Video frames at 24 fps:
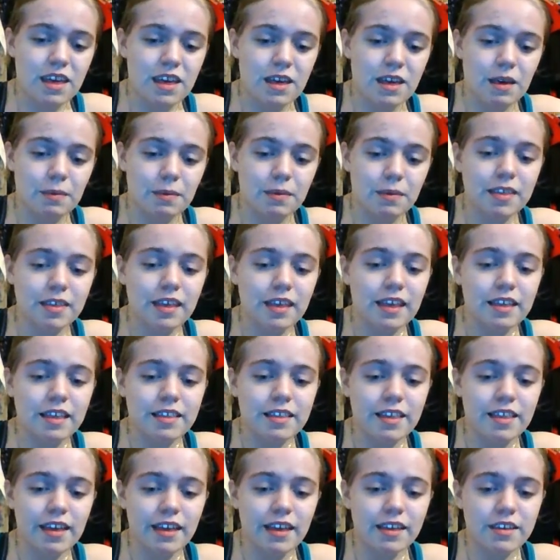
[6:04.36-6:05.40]
Miss
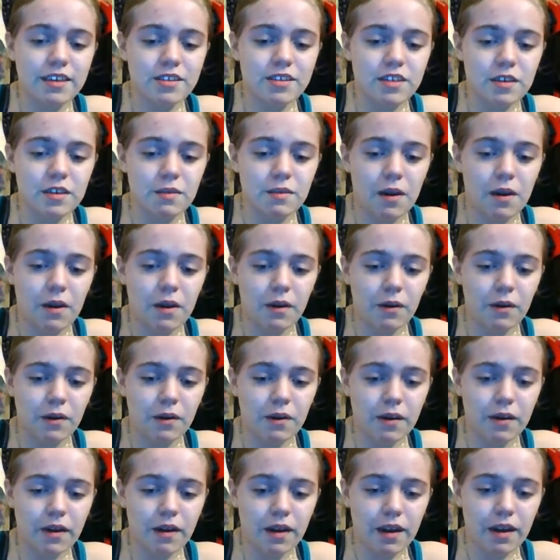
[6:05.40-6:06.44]
Lisa, she wrote,
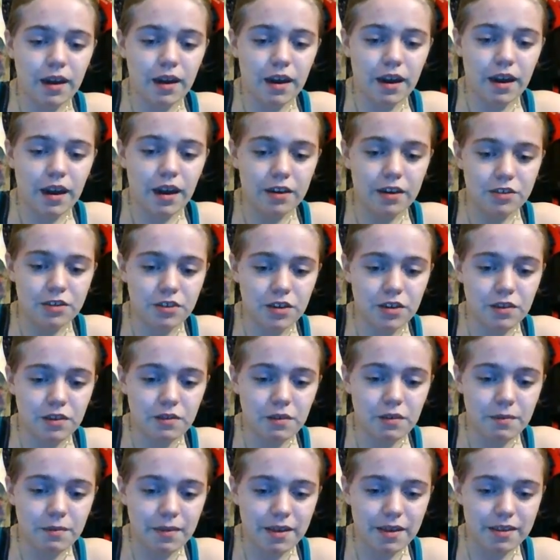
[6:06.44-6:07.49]
I sure
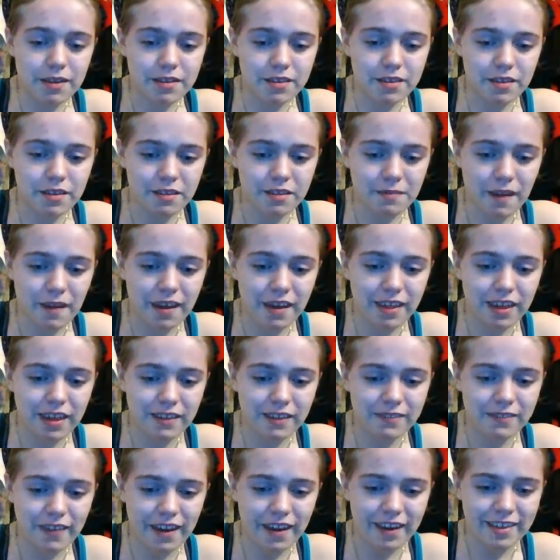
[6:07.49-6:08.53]
will miss your smiling
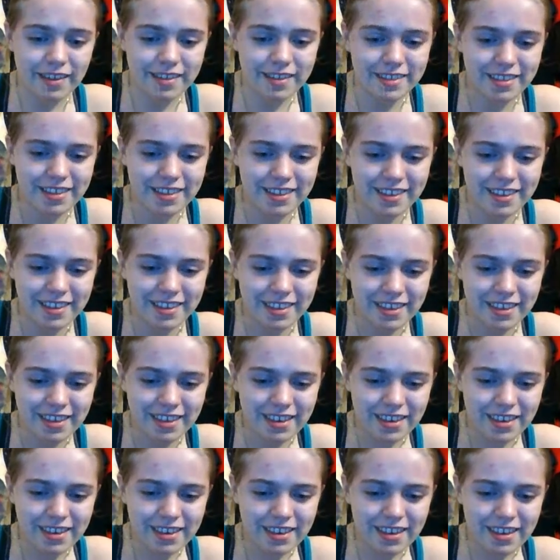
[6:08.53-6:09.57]
face.
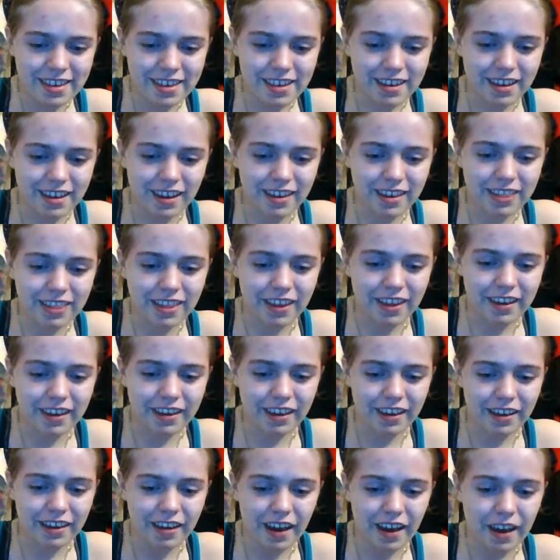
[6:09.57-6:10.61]
Good luck
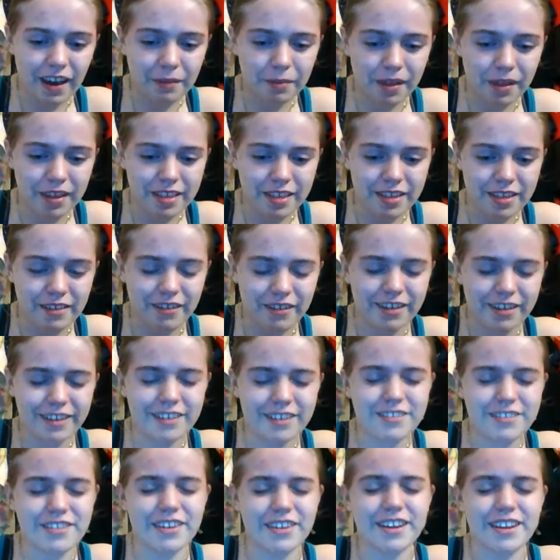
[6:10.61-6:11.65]
and God bless you on your
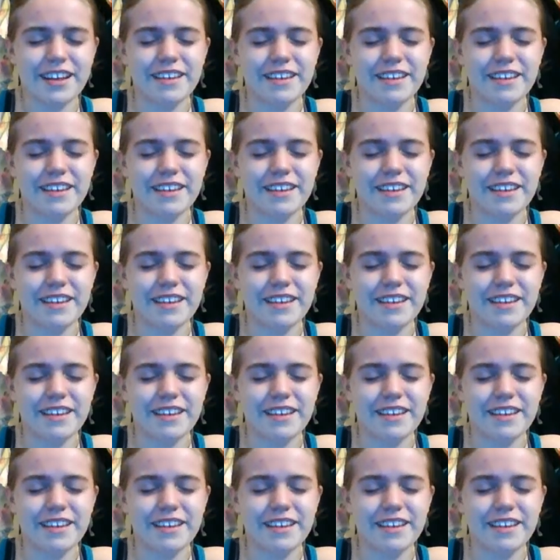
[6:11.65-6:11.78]
journey.